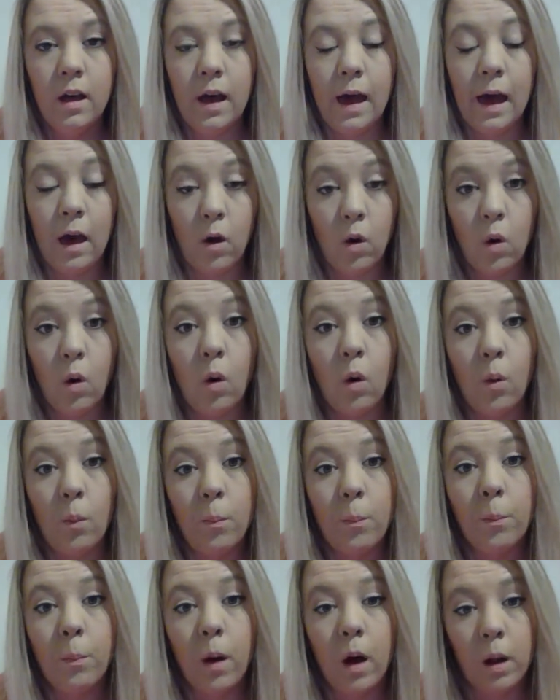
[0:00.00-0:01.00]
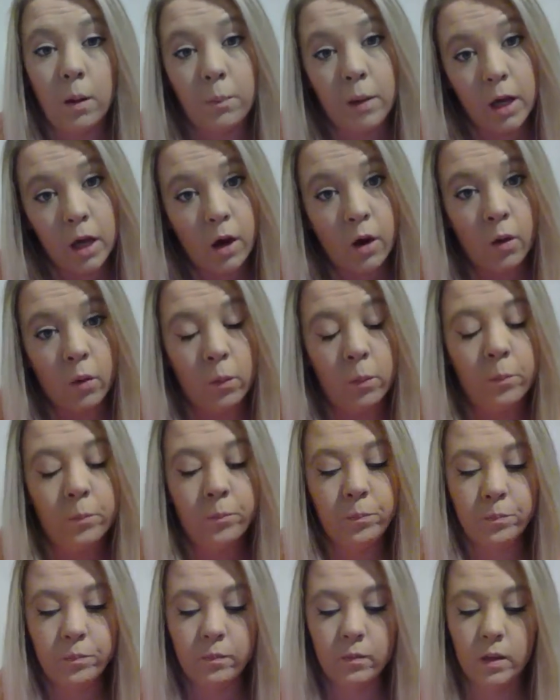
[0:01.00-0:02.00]
at home on my
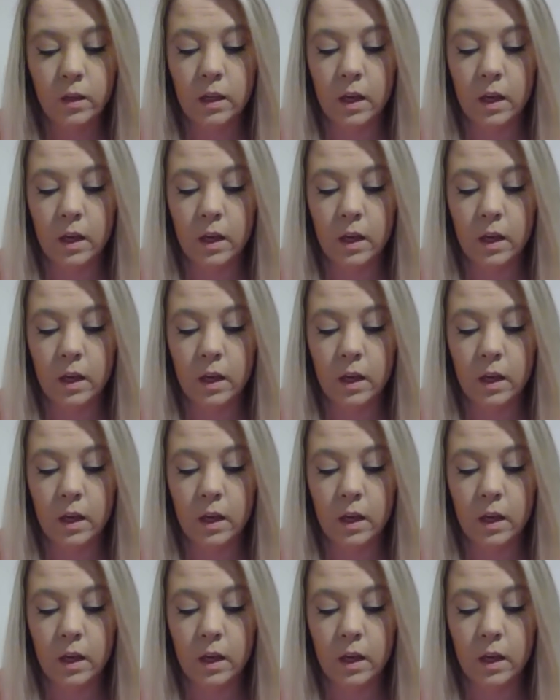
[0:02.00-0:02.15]
own.